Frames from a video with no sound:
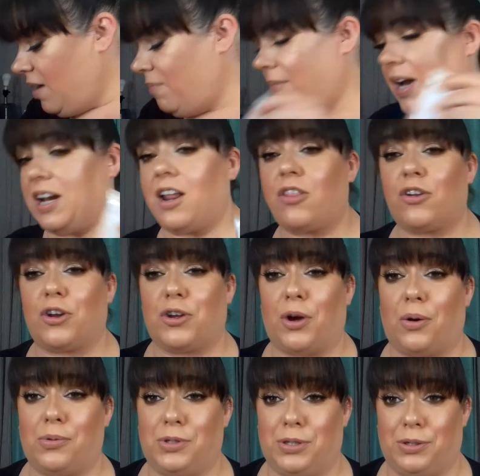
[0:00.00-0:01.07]
My another
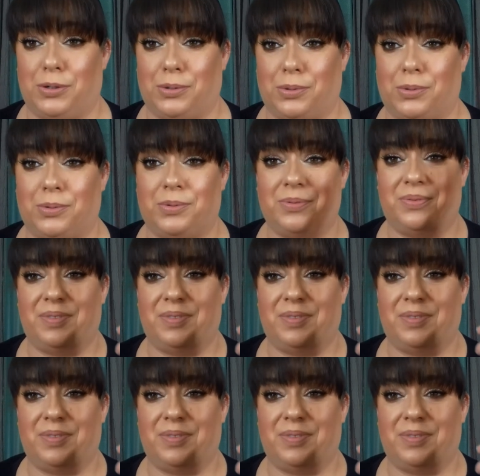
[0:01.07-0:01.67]
go-to